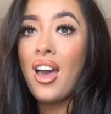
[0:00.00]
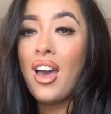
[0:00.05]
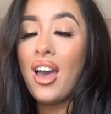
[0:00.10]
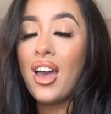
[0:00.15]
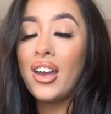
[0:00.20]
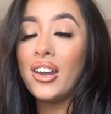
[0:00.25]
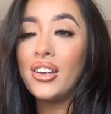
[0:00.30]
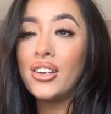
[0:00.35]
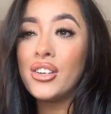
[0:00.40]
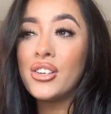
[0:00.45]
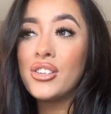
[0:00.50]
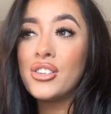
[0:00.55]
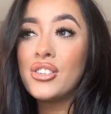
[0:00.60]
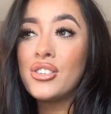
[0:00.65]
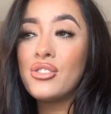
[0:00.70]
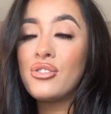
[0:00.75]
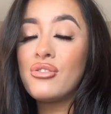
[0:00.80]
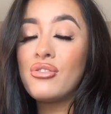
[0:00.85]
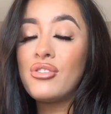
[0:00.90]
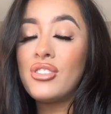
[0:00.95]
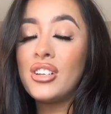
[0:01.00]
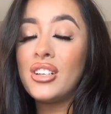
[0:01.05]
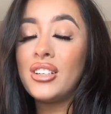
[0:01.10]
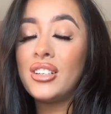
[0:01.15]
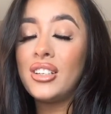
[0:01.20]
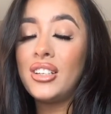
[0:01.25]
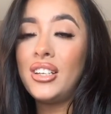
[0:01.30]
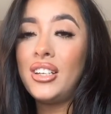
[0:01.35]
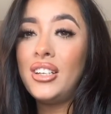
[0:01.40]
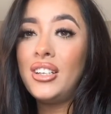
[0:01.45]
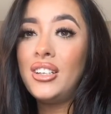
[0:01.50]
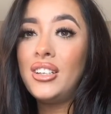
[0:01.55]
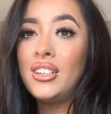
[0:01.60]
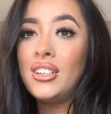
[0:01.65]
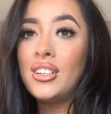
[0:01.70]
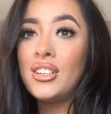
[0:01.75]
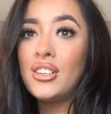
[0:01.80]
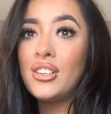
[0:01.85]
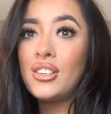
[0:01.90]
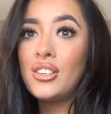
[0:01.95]
I just really
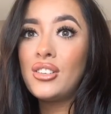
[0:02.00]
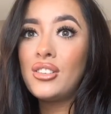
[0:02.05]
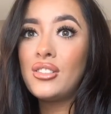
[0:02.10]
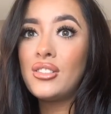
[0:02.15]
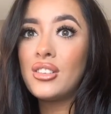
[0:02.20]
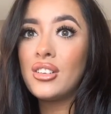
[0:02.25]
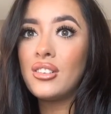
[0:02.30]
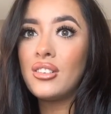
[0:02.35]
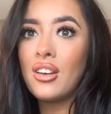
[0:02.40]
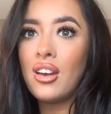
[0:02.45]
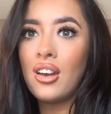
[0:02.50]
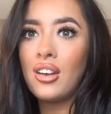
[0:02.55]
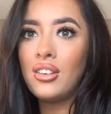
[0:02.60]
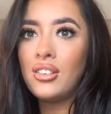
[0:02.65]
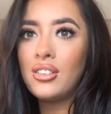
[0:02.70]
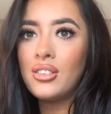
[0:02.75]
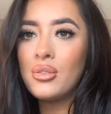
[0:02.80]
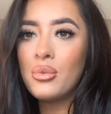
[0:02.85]
did not